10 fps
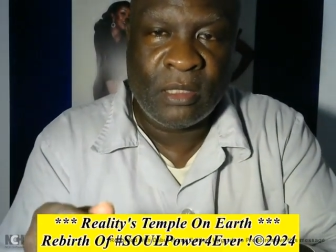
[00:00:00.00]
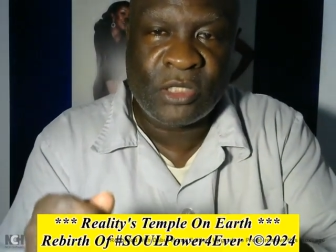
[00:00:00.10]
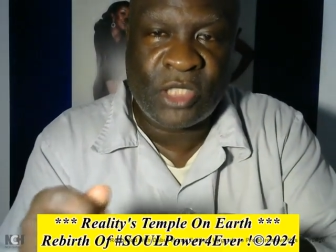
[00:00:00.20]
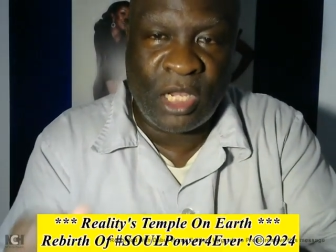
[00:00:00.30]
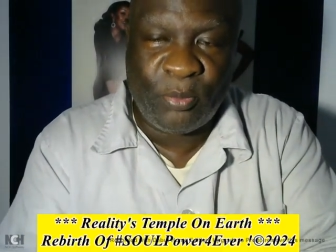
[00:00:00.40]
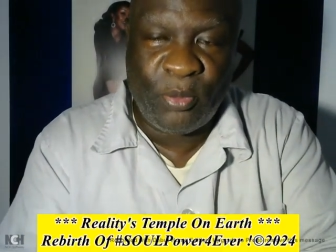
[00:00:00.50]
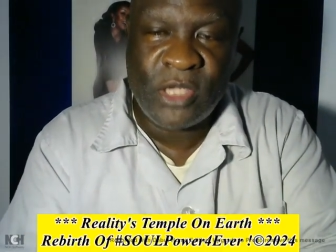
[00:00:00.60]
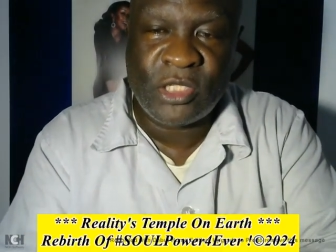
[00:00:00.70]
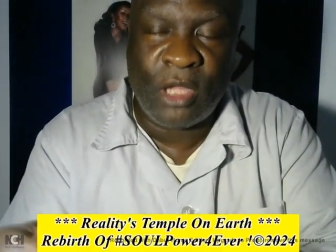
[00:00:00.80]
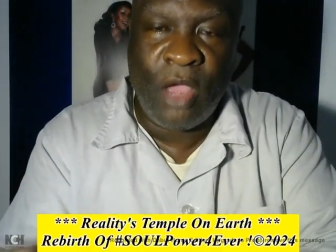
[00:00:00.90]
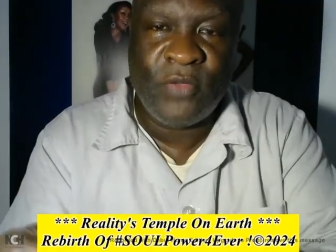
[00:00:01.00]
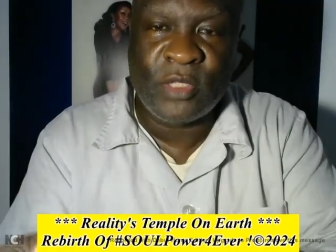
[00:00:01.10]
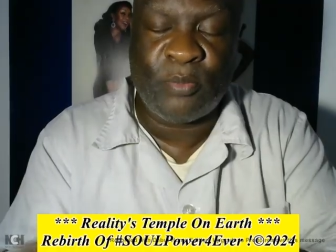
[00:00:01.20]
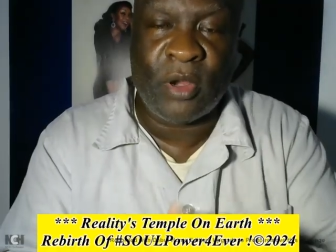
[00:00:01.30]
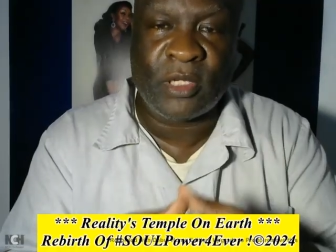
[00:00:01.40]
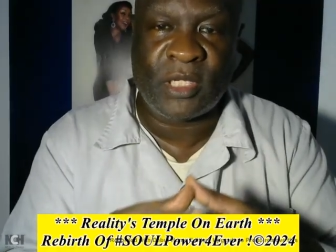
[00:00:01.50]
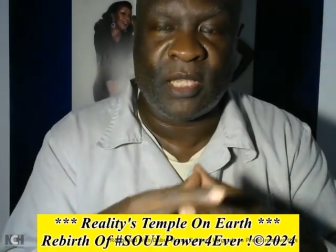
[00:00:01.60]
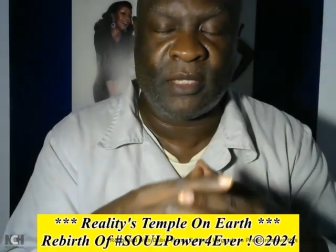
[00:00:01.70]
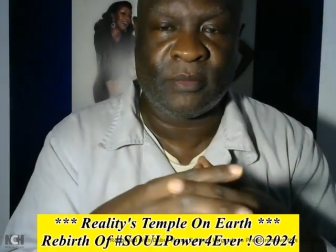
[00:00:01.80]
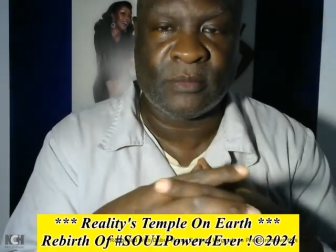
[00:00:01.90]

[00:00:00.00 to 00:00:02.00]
celebration of his birthday.